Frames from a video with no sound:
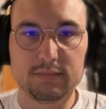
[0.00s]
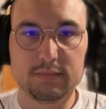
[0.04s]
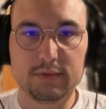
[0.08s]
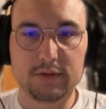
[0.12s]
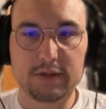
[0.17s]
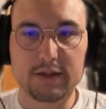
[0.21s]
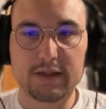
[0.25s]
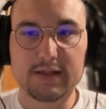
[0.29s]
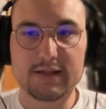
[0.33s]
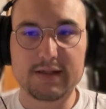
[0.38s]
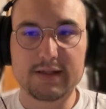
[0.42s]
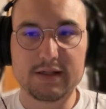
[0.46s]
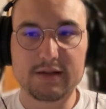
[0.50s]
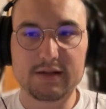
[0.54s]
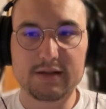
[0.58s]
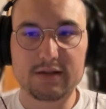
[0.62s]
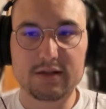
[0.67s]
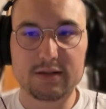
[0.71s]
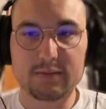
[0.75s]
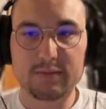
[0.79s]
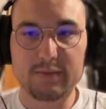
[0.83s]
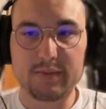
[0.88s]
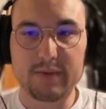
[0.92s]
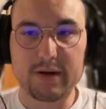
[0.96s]
Okay, sounds a
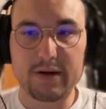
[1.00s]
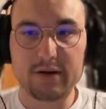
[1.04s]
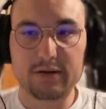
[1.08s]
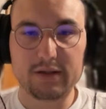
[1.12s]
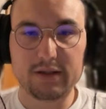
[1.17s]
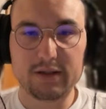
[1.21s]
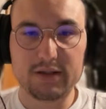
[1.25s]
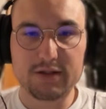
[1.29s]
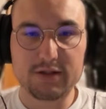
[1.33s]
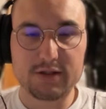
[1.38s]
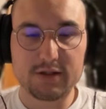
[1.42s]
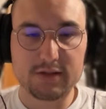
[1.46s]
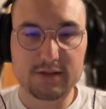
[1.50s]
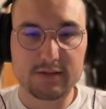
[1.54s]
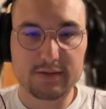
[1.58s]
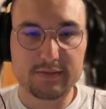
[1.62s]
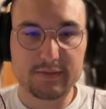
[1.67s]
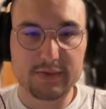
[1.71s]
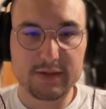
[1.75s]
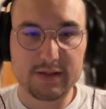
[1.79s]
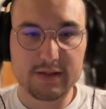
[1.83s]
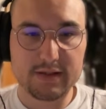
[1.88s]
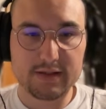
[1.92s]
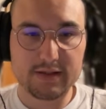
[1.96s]
little bit better. Let's just
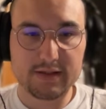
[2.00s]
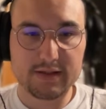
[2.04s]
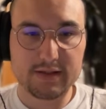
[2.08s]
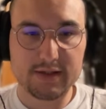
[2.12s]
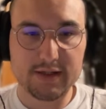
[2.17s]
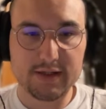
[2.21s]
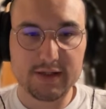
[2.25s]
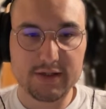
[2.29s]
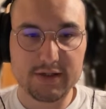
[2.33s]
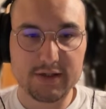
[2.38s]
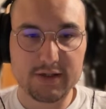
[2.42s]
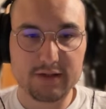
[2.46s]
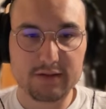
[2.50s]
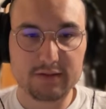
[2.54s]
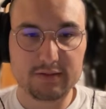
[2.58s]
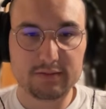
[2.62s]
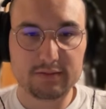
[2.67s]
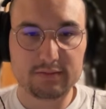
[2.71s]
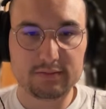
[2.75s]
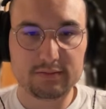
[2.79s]
raise the side chain.